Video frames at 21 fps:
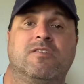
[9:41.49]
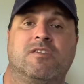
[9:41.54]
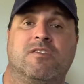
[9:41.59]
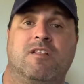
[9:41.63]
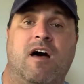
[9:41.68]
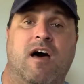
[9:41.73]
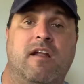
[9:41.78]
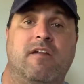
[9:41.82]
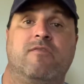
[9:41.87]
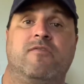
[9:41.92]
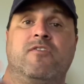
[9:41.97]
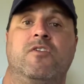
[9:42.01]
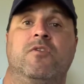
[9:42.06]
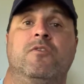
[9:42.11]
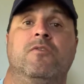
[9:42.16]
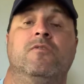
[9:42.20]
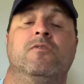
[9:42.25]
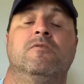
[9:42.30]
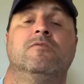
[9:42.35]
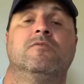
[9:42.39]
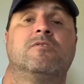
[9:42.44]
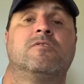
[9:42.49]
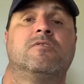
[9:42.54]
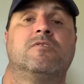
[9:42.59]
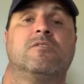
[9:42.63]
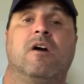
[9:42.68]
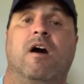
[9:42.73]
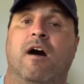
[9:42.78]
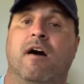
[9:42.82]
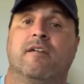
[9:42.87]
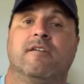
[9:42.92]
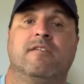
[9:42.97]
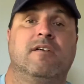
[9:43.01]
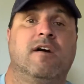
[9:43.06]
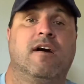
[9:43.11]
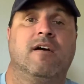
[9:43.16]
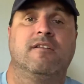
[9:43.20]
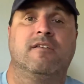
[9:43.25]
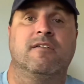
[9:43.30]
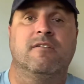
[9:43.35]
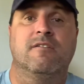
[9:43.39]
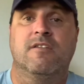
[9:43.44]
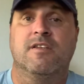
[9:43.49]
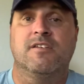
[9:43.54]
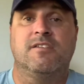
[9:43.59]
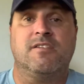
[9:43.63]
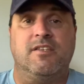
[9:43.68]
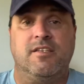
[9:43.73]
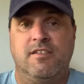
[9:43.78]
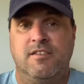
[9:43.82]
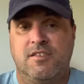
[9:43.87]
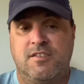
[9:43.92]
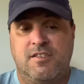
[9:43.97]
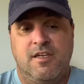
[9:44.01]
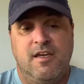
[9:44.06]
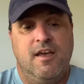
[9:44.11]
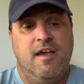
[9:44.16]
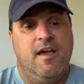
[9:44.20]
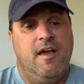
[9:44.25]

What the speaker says: a lot of views onto your listings.